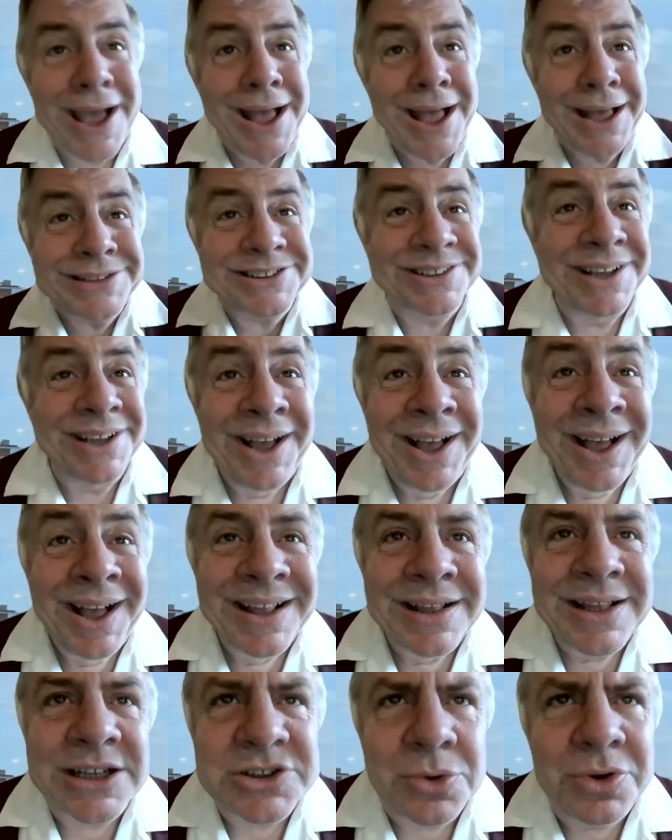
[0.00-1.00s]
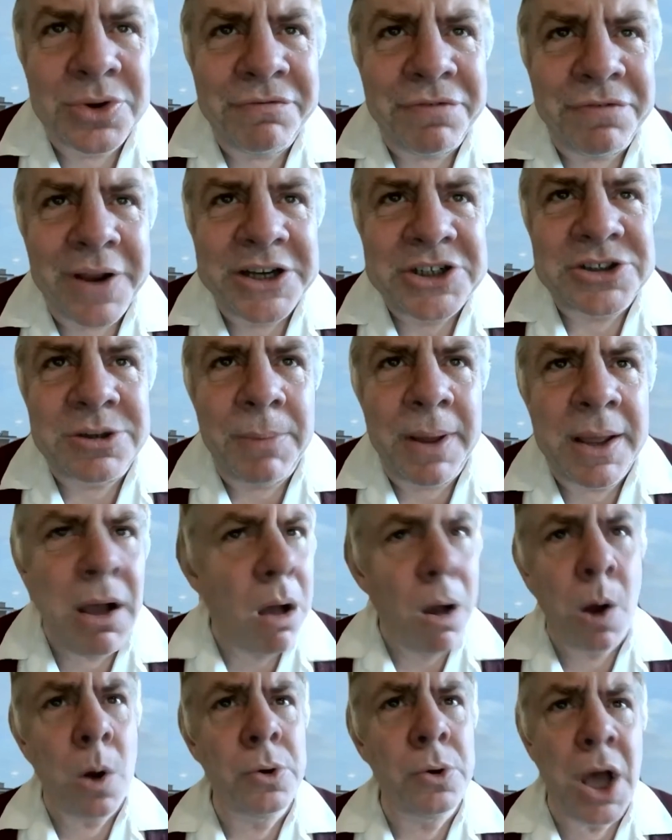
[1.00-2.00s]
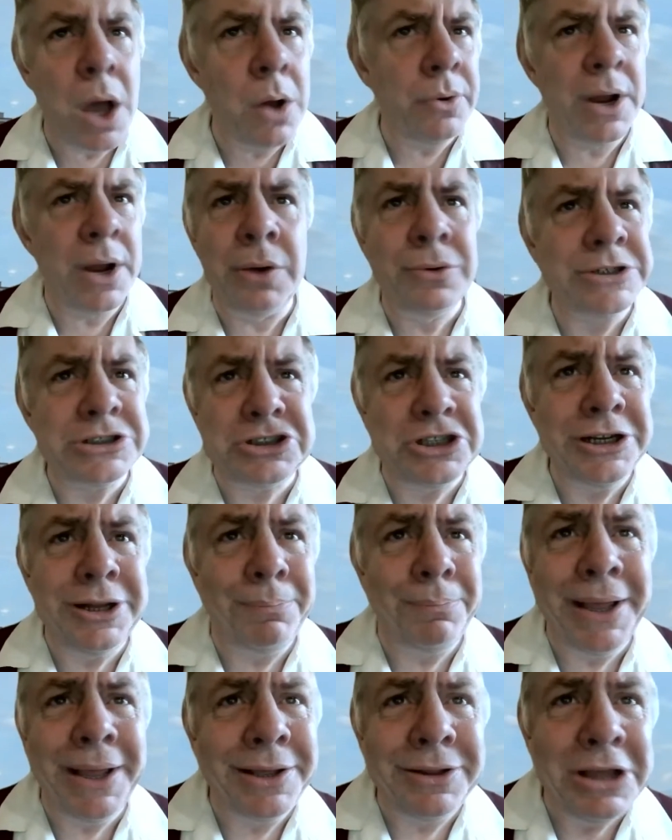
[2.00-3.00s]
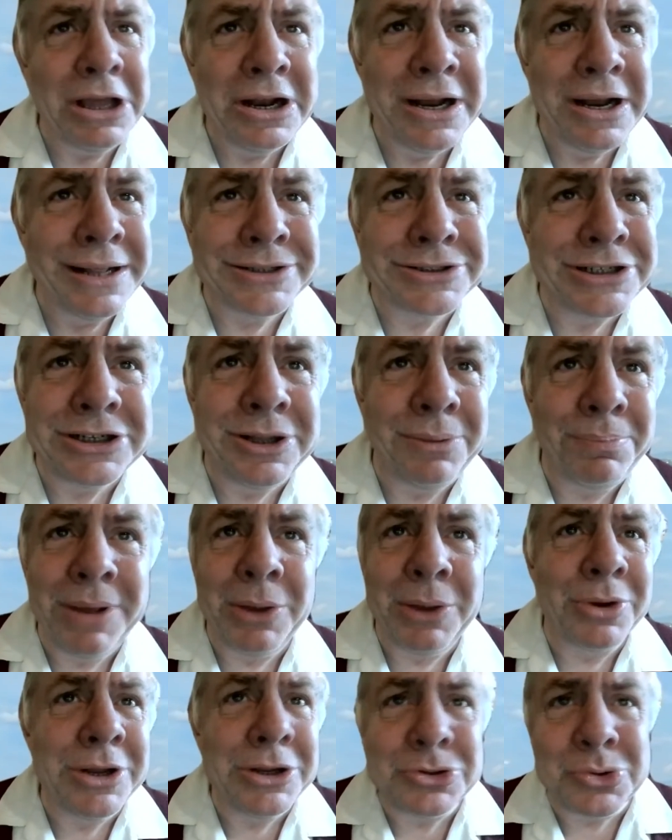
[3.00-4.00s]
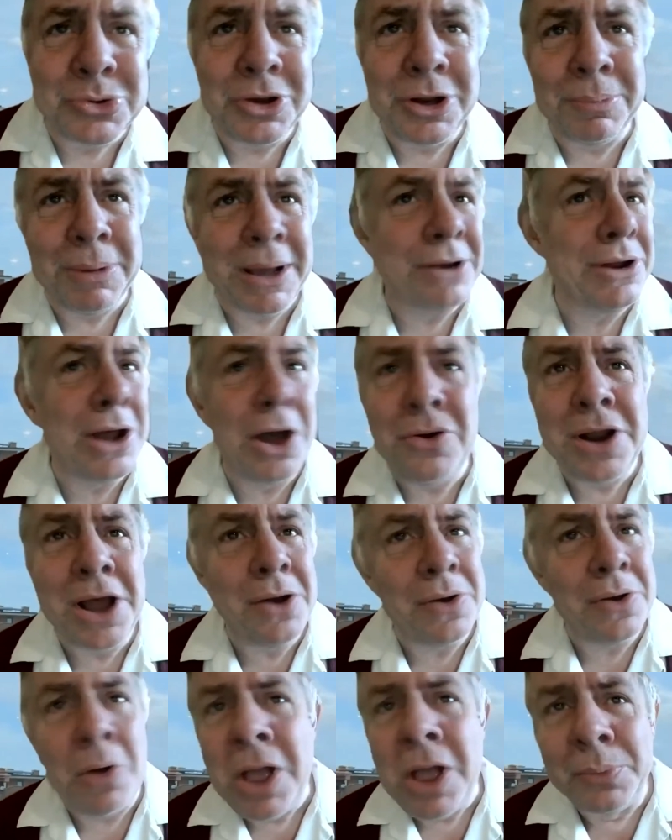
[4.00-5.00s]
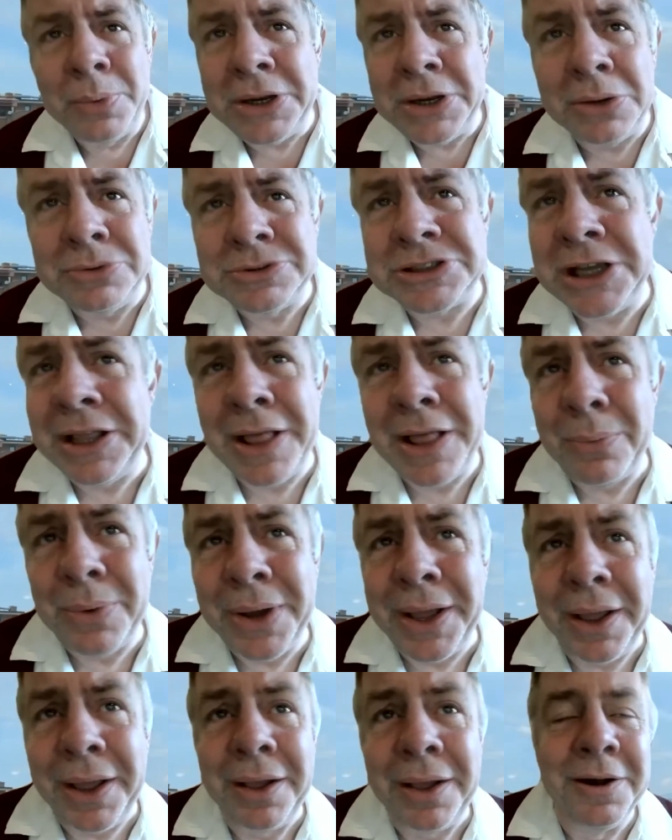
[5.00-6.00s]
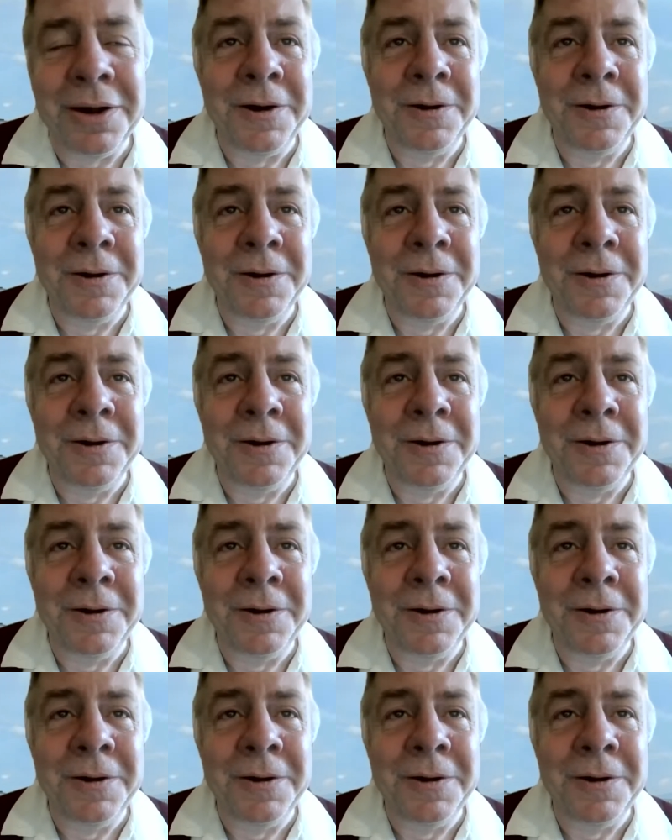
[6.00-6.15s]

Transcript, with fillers: Yes, that's called inflation, mate. Oh no, no, it's GDP. It is GDP. What are you talking about? No, no, we don't see it that way.